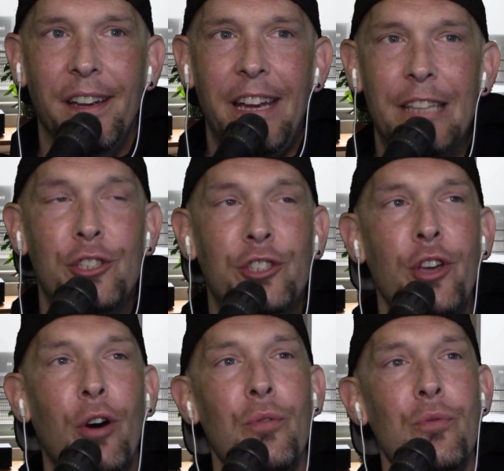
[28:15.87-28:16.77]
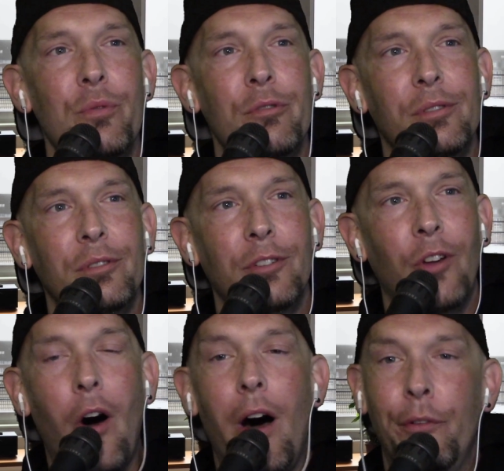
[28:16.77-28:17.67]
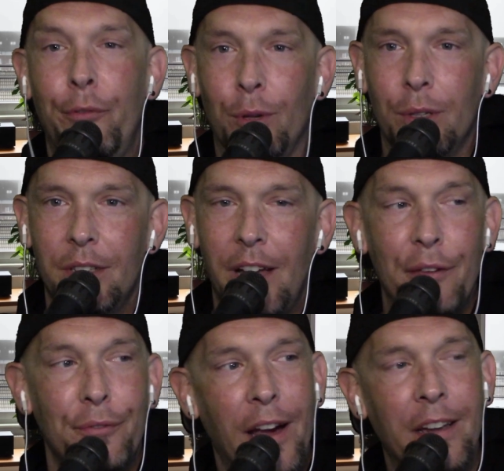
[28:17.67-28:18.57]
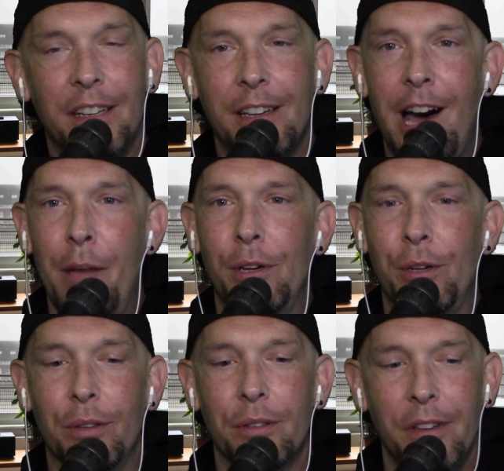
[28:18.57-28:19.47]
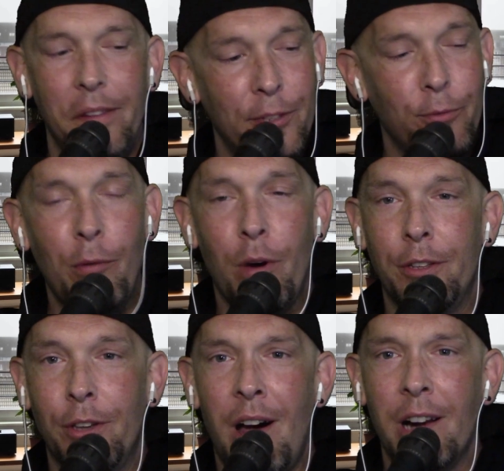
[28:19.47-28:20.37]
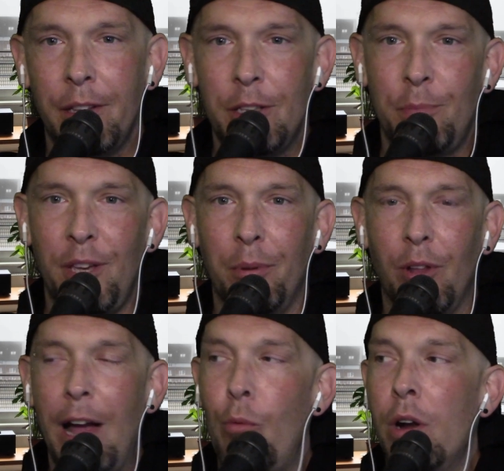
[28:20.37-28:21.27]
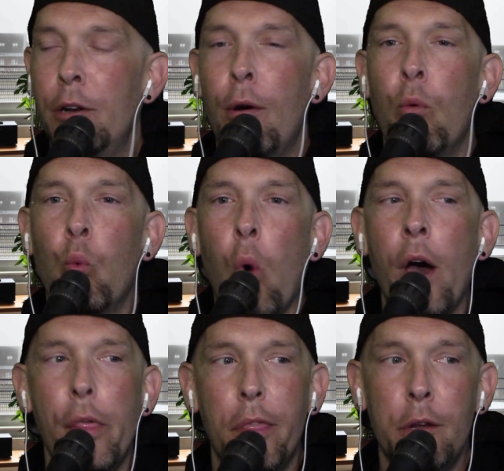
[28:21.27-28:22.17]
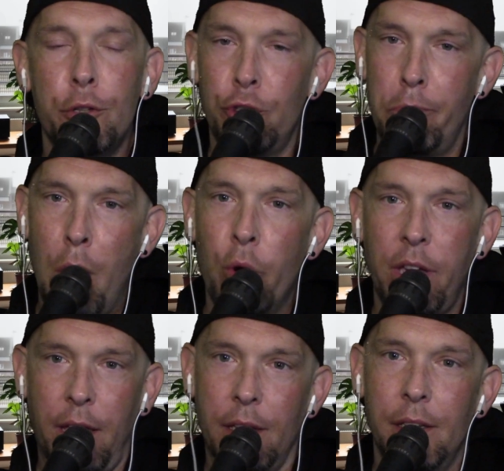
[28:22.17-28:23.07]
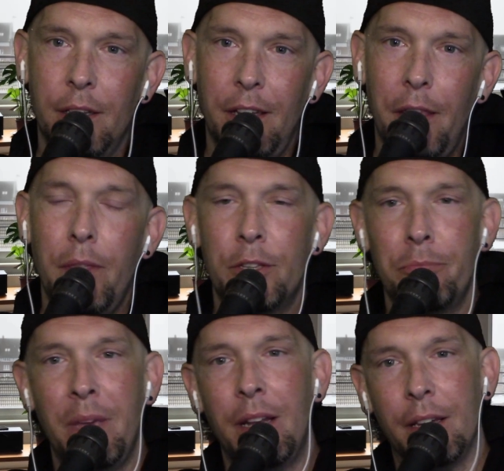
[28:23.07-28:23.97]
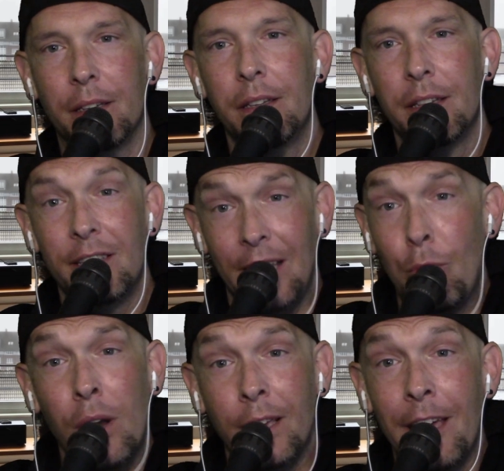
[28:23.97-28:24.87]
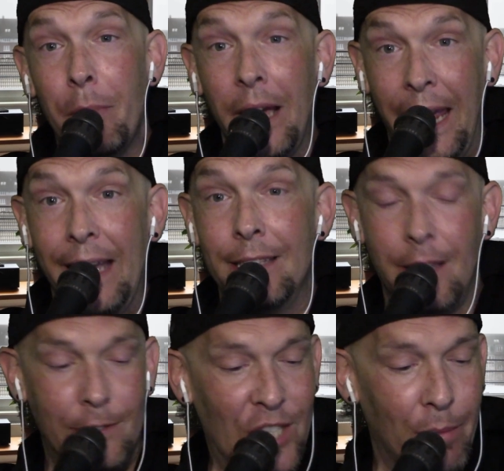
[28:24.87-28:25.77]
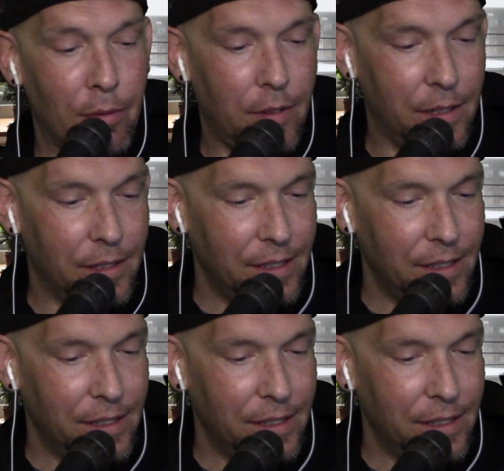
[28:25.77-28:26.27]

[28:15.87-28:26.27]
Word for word: It's so awful. I find it comical, and that's why I want to talk to these people. I want to know what they're smoking in this meeting, because I want to get my hands on some of it,